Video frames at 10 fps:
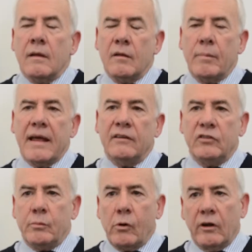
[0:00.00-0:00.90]
The plan is
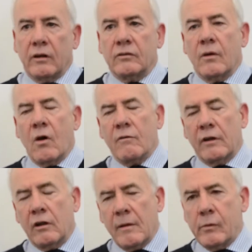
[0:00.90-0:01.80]
the product of a
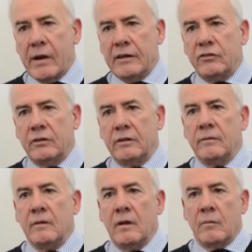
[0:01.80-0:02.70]
collaboration
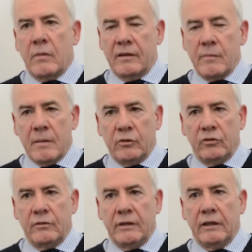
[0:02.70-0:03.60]
by the members
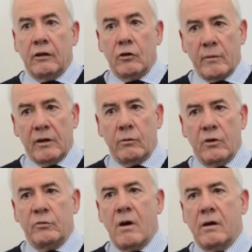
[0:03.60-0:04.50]
of the Economic
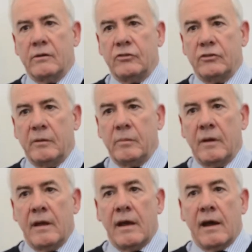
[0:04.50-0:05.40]
Growth Partnership,
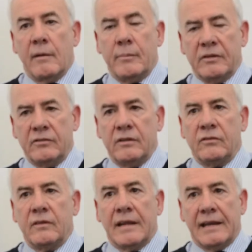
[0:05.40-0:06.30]
a
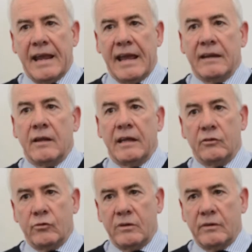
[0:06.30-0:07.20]
business-led
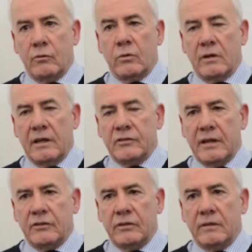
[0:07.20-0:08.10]
and driven
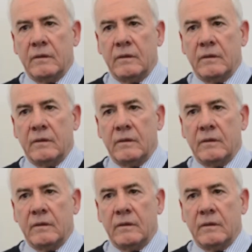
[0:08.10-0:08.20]
organisation.